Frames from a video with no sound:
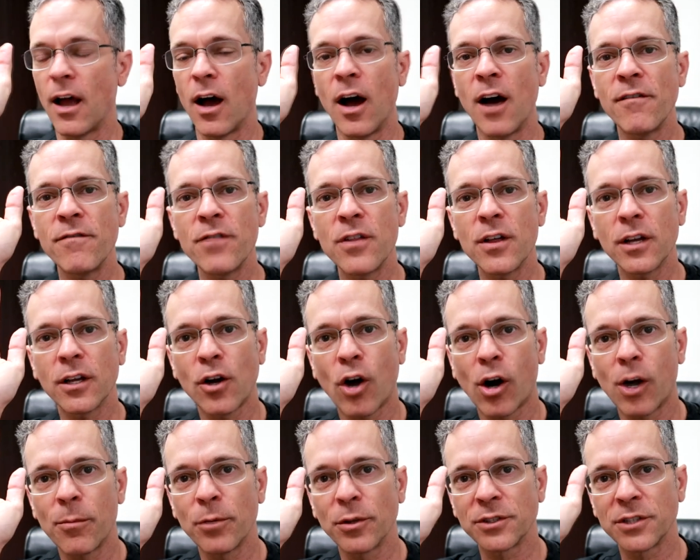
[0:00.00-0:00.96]
of the
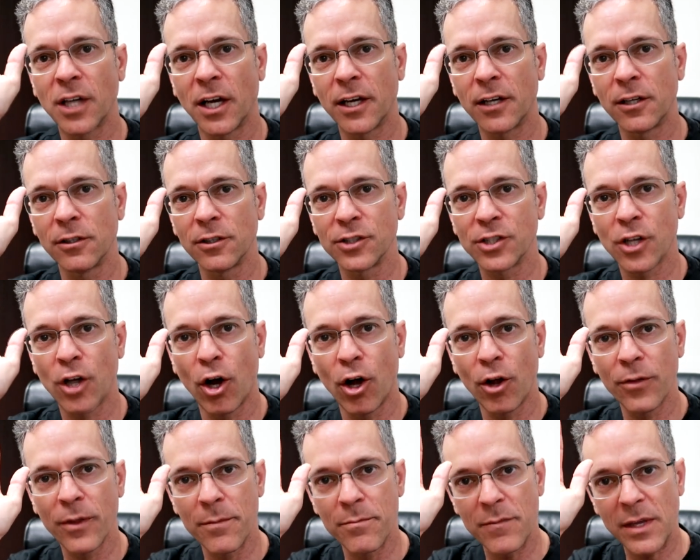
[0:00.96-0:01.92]
carpal tunnel is
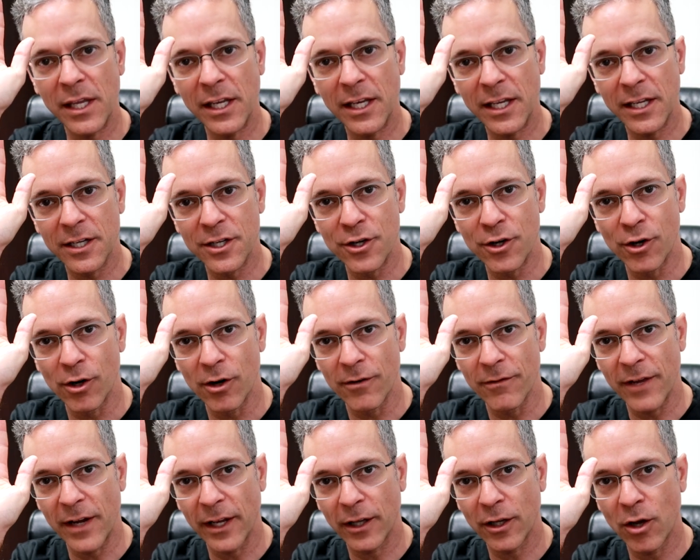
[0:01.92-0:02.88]
called the median
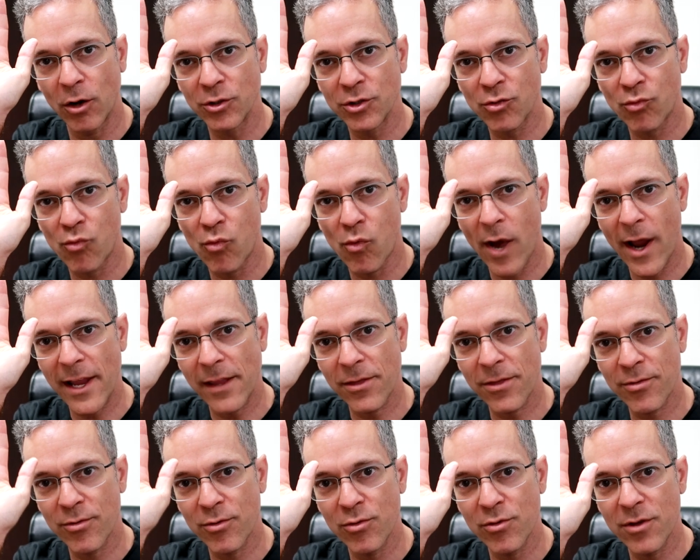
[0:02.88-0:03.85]
nerve, and it goes right
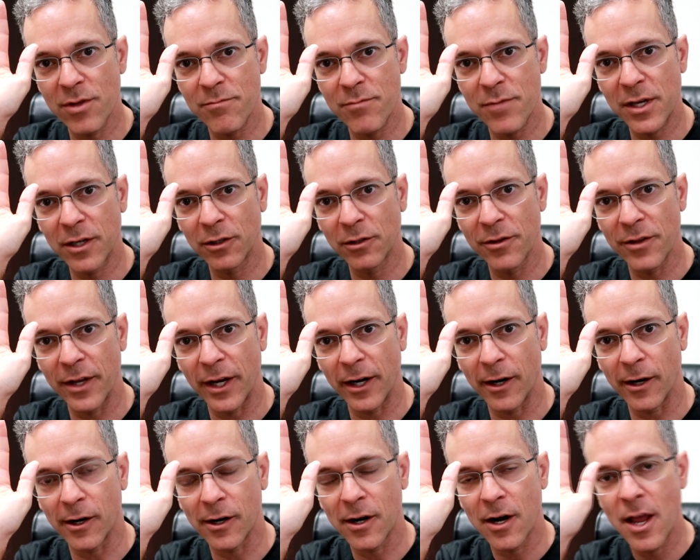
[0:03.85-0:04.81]
through the middle
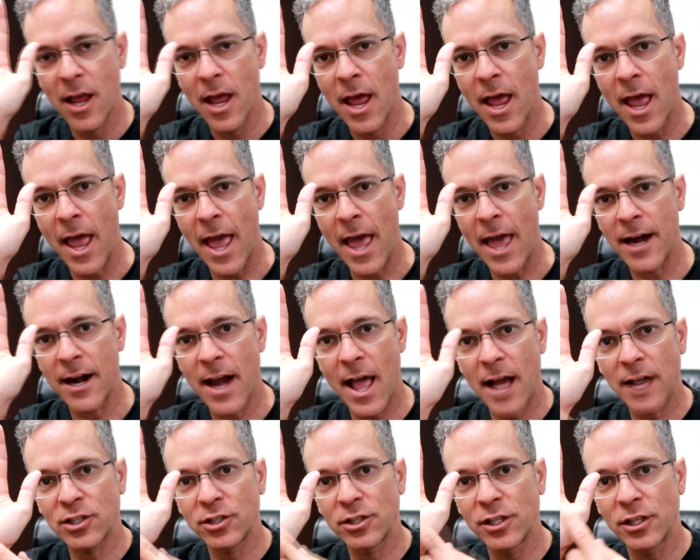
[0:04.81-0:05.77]
there, and it
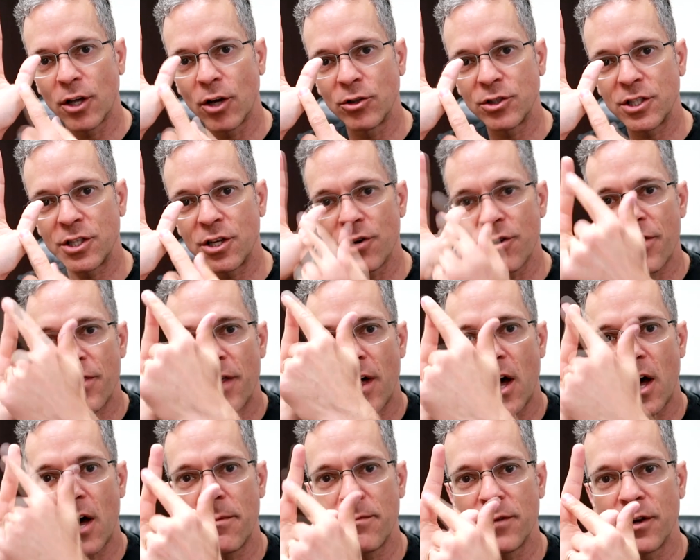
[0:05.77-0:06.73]
actually goes to your
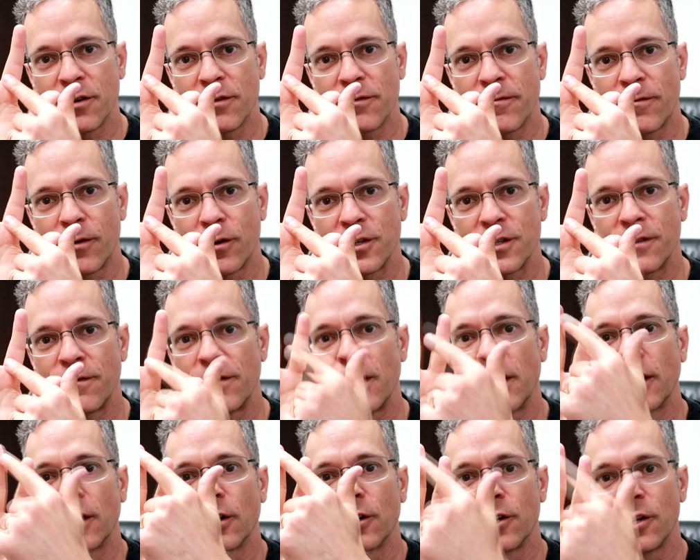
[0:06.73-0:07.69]
thumb, your first
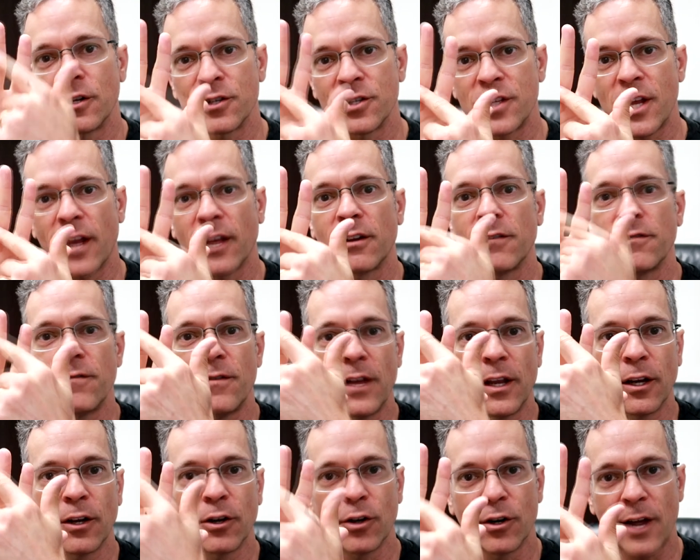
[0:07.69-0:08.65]
finger, your second
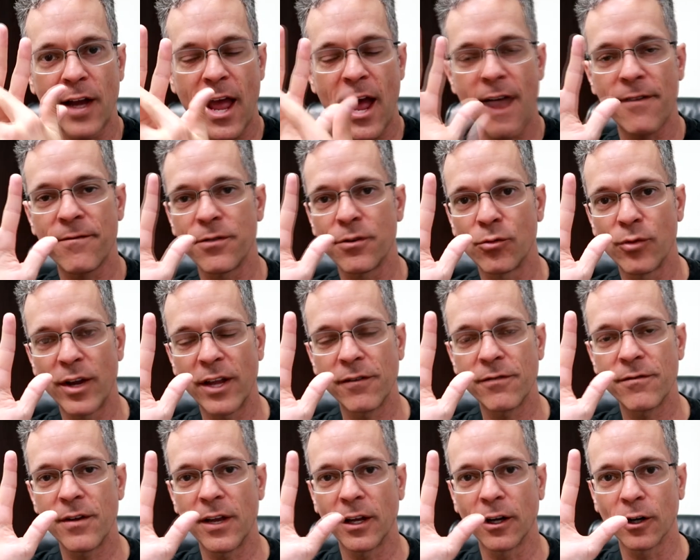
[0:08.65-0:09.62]
finger, and half the
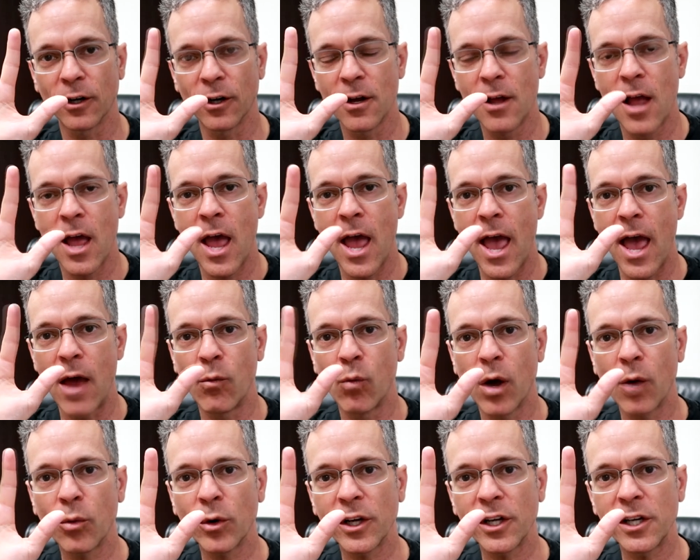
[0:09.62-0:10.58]
ring finger. And
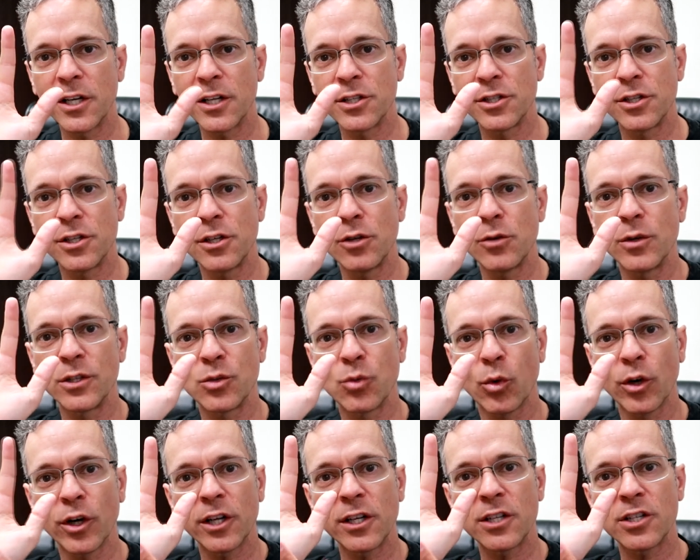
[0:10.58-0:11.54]
what we're gonna do is
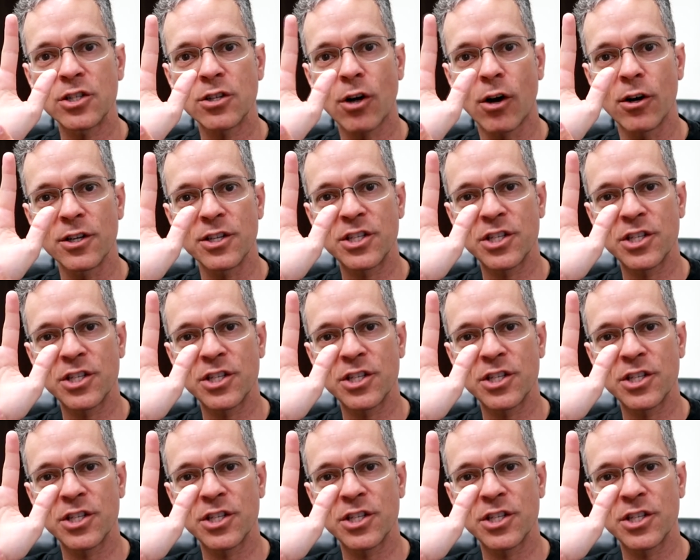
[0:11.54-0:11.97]
we're gonna start